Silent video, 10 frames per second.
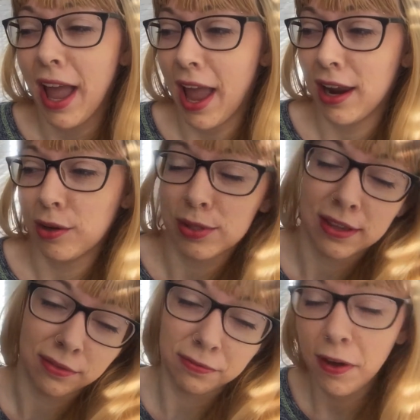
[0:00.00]
And I was
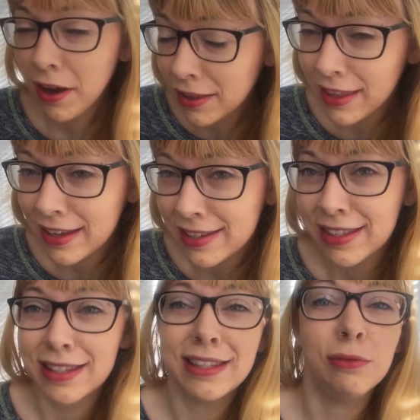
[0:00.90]
like,
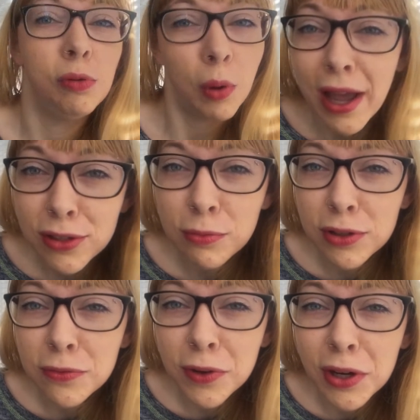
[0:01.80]
this is way too
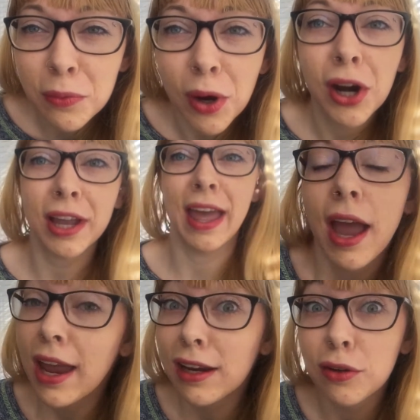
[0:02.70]
much friggin' work,
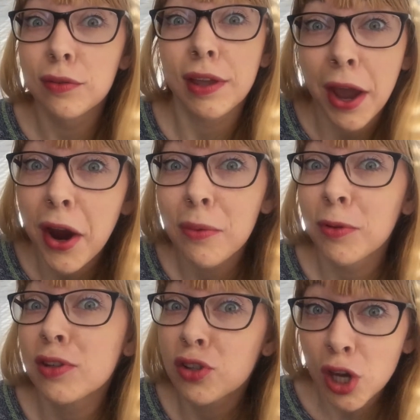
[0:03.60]
and I don't even care about
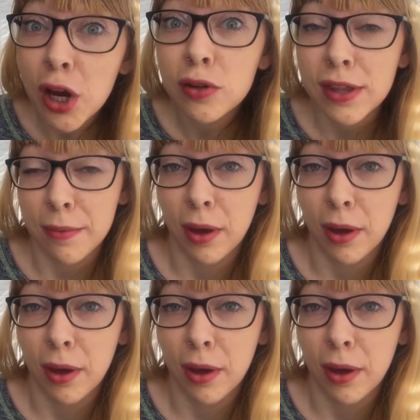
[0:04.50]
these chairs that